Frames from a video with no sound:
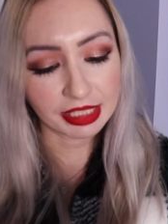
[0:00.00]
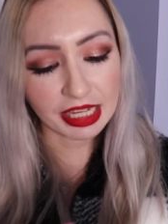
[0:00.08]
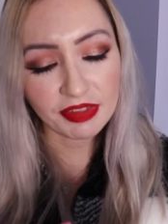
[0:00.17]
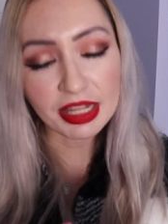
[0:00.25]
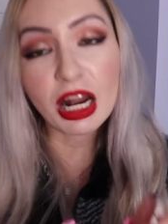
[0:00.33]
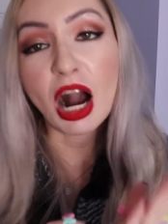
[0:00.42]

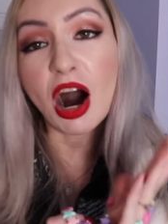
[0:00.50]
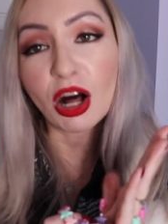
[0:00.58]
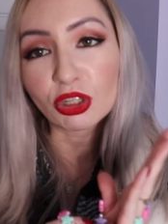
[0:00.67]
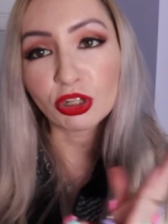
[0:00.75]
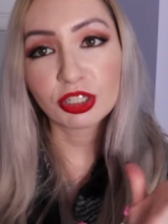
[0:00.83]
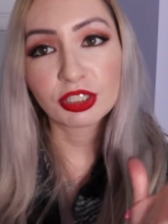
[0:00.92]
even the
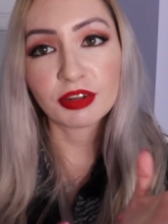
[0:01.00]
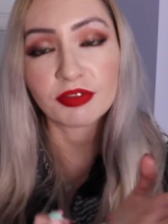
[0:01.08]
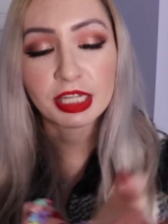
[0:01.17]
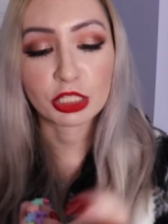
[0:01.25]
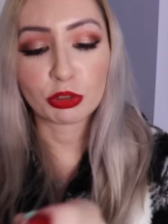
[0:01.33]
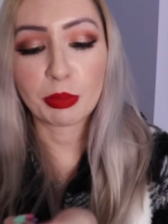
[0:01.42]
colors
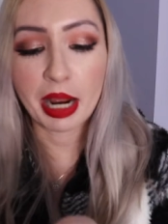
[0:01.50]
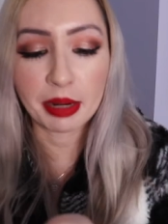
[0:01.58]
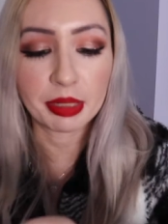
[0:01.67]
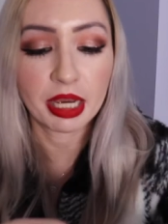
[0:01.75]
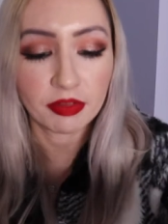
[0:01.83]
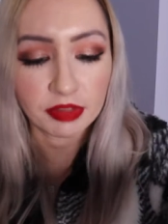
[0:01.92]
of these
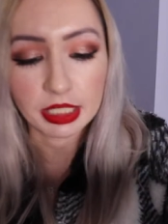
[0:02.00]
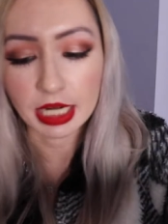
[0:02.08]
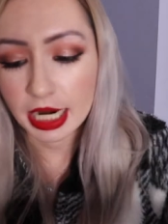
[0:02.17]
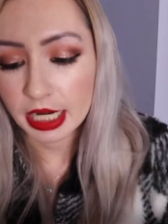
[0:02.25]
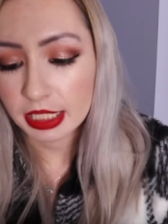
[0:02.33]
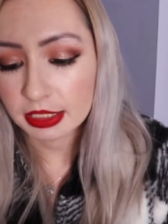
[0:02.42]
remind me of the
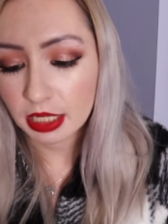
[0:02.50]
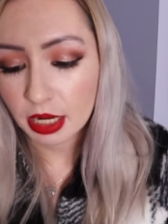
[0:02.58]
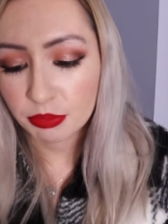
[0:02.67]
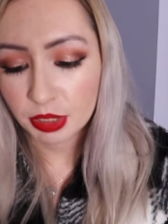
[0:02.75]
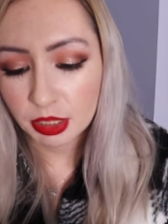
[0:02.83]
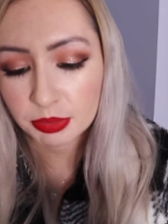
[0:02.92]
nineties. And
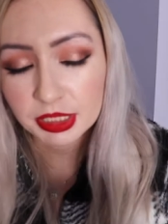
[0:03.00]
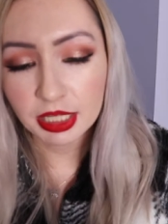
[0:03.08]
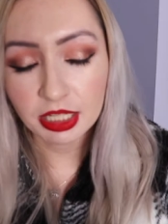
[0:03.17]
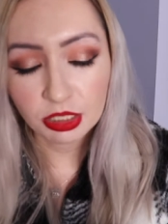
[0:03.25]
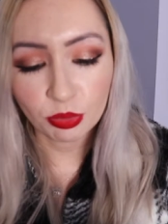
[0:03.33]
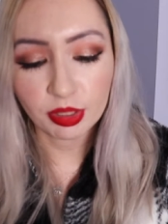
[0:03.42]
I've been
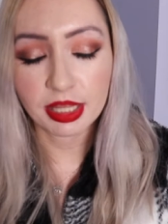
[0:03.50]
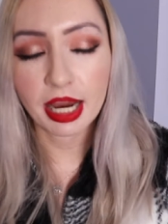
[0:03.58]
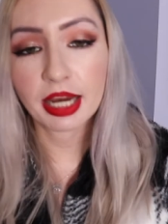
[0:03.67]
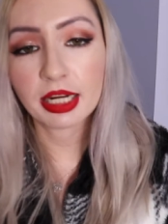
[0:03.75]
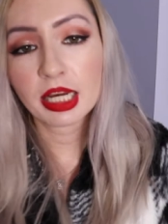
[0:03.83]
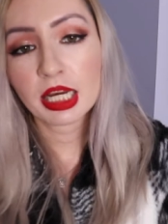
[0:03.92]
obsessed with
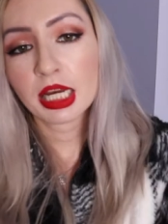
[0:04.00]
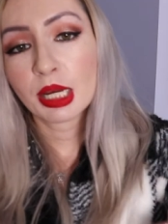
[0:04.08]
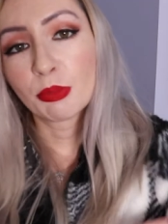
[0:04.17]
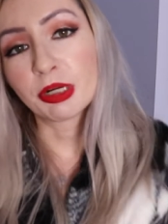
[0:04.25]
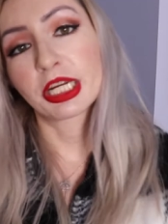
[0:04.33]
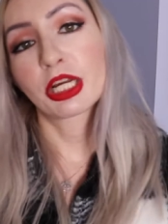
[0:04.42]
that
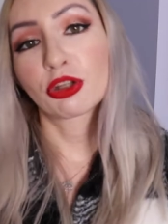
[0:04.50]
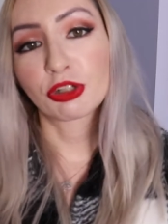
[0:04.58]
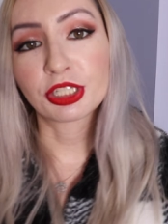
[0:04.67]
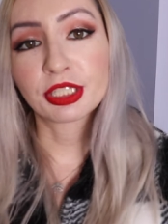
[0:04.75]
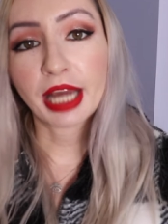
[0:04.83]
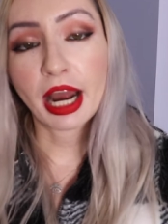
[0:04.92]

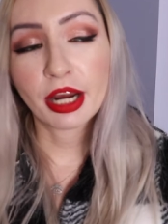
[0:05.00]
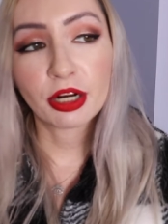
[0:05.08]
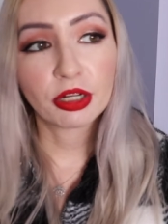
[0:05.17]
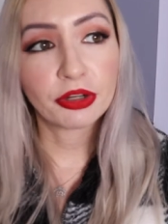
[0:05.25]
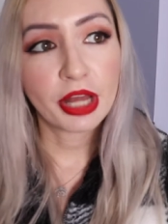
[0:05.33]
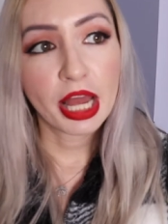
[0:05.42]
particular
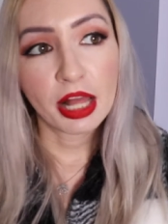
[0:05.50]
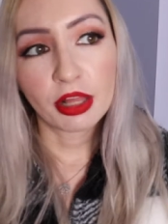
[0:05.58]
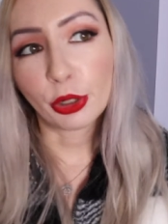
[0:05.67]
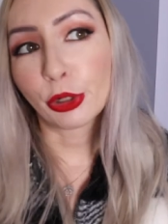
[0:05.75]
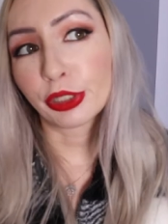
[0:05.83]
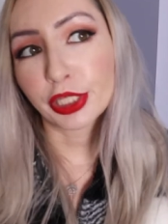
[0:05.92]
style,
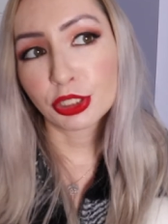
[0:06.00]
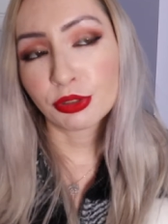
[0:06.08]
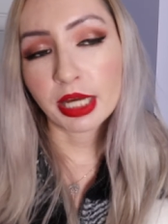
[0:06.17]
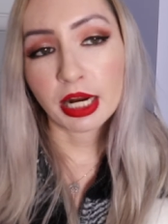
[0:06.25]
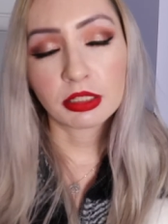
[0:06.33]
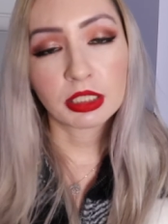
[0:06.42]
early two
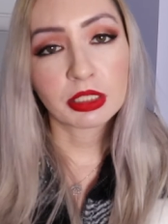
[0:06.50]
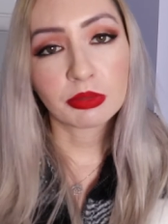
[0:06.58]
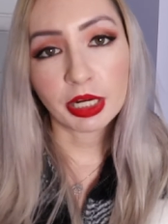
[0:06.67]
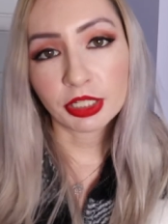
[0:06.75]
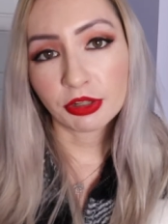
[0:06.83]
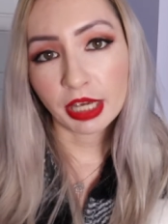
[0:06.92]
thousands,
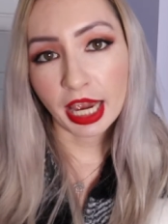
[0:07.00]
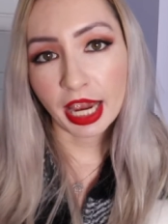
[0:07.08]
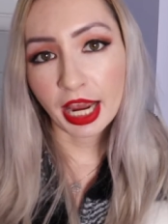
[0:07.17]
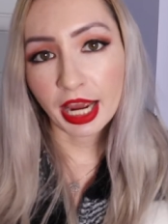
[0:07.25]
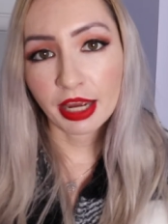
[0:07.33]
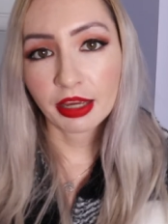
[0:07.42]
Y two
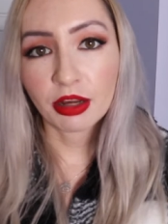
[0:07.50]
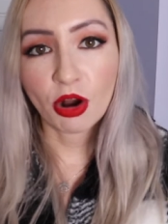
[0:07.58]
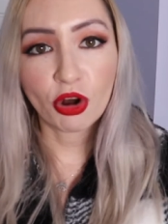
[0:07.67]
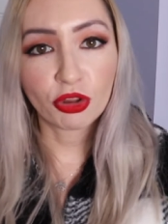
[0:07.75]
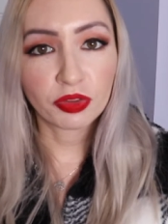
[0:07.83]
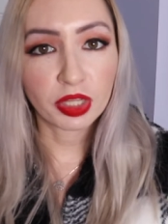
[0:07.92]
K,
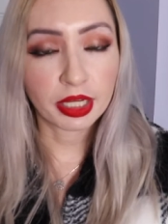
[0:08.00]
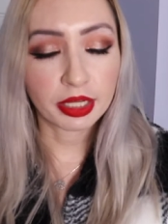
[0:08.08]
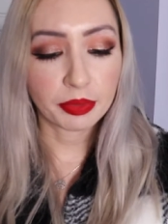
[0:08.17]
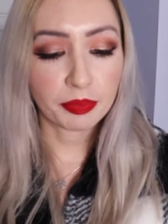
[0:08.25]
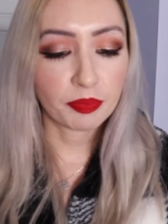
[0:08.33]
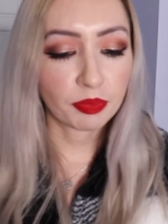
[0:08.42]
all
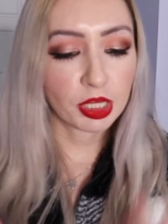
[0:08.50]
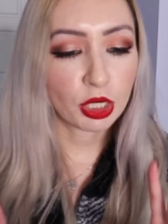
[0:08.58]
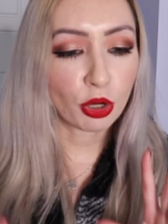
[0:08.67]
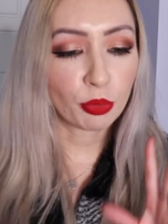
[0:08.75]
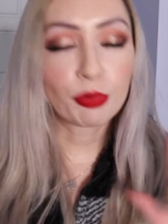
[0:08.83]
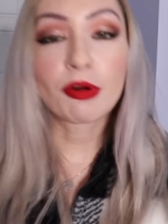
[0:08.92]
the,
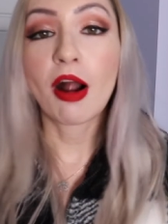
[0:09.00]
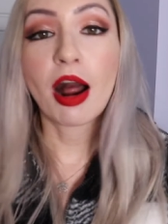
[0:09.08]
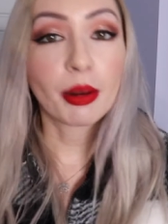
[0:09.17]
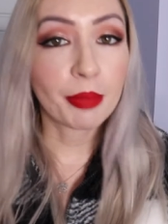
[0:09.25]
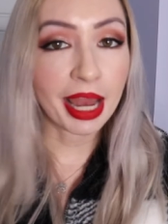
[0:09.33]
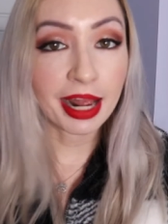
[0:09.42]
you know,
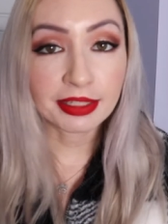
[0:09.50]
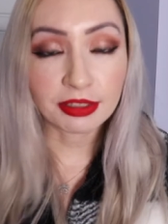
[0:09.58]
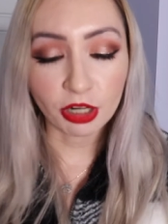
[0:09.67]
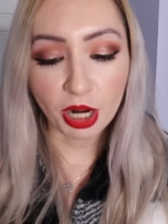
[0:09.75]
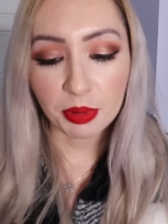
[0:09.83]
Prada bags that are